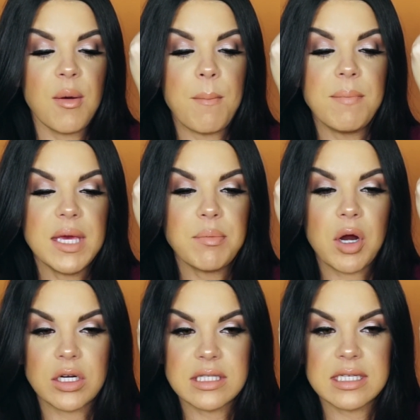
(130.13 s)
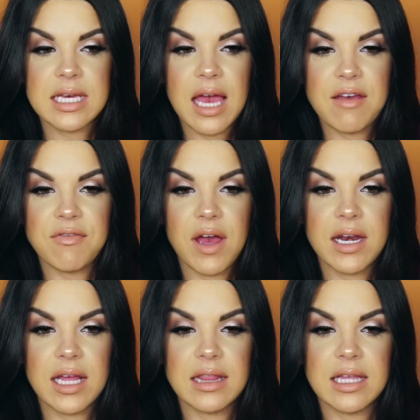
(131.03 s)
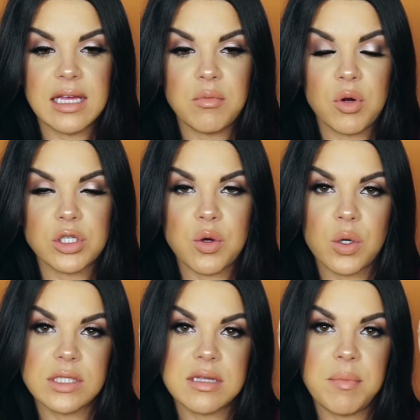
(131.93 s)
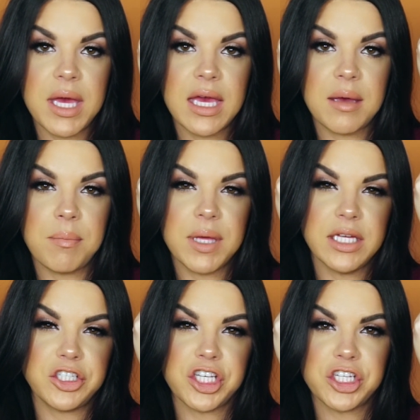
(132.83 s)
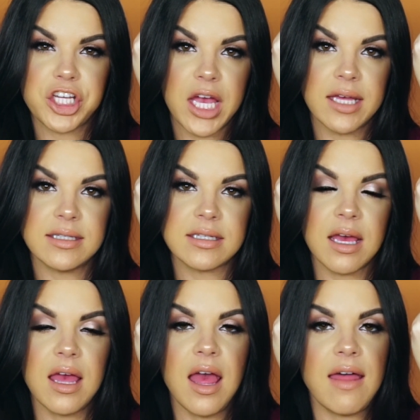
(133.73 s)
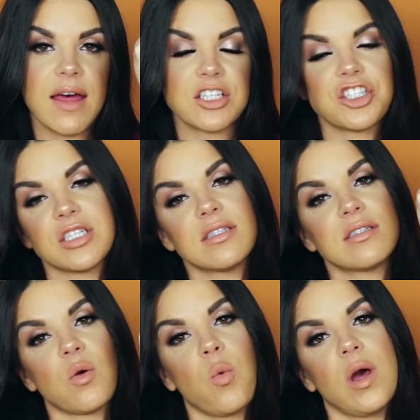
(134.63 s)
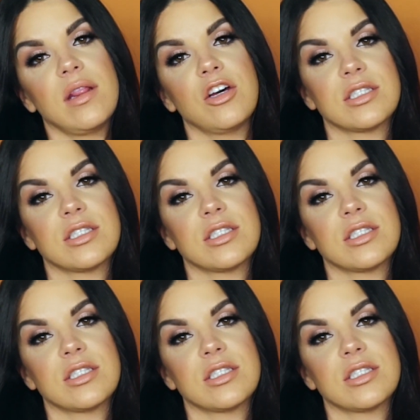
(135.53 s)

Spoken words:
Me personally, I find I lean more towards the pink peachy shades. That's just what